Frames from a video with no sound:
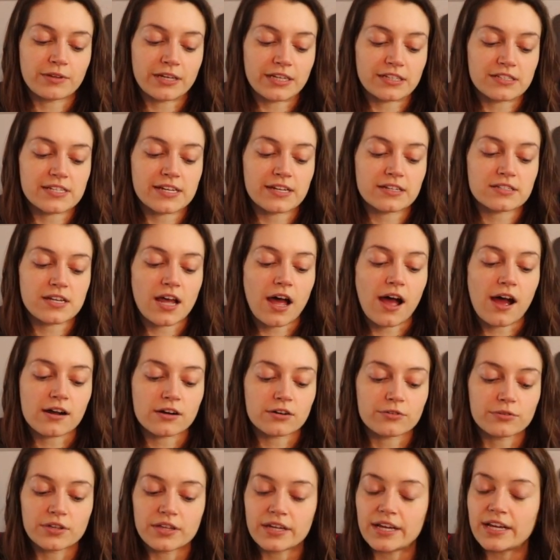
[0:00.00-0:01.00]
like,
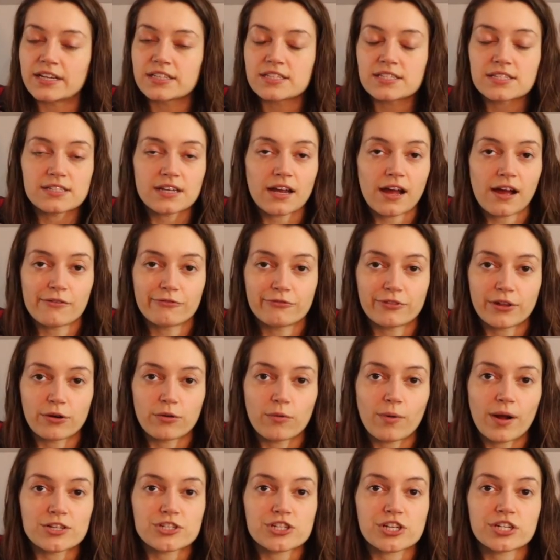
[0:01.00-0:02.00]
TikTok related stuff. They were
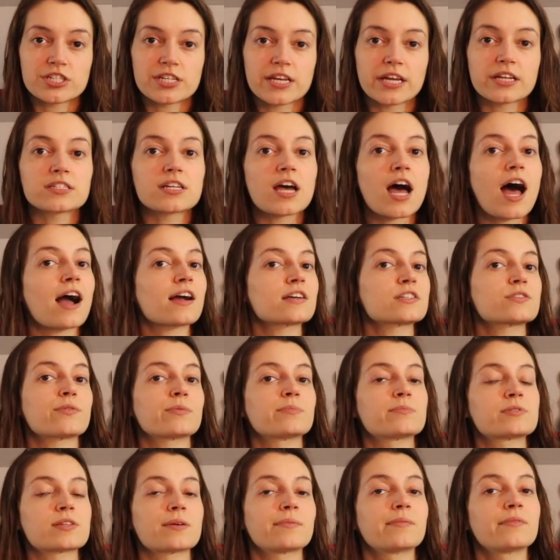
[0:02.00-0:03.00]
watching TikToks
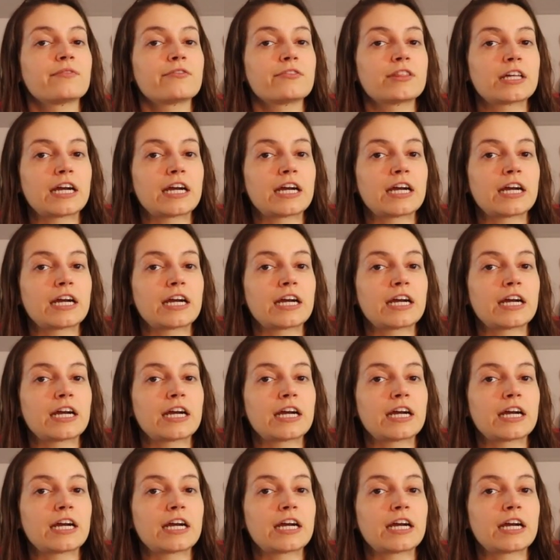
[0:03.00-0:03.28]
from some of